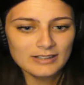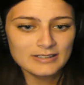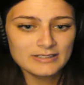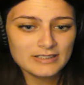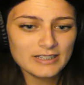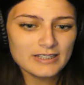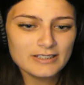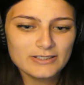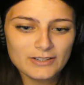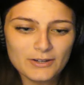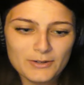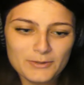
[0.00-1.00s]
See,
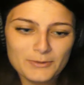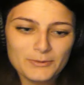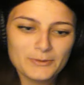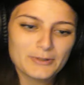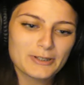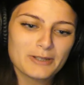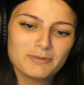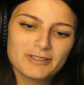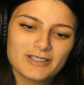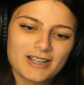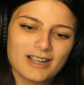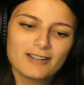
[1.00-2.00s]
so it
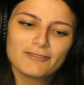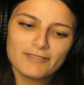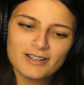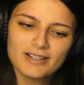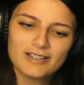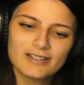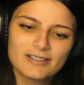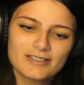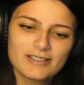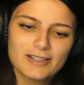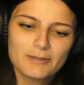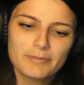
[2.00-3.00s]
was kind of funny to
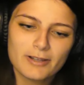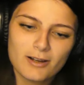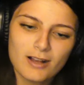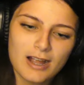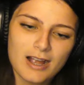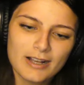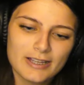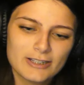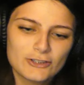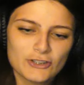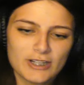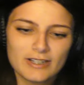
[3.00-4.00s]
see him be all cocky
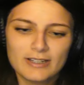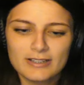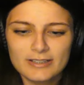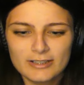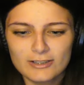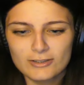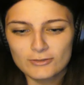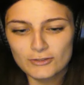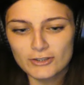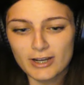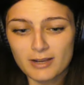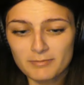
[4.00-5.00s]
and shit until
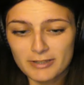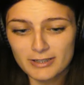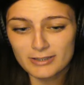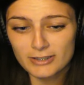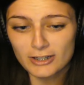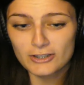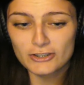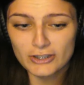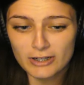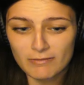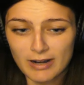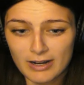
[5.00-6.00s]
Tommy turned
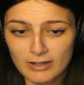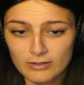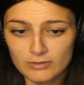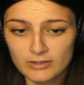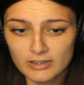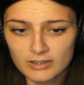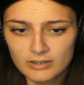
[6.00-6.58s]
shit around.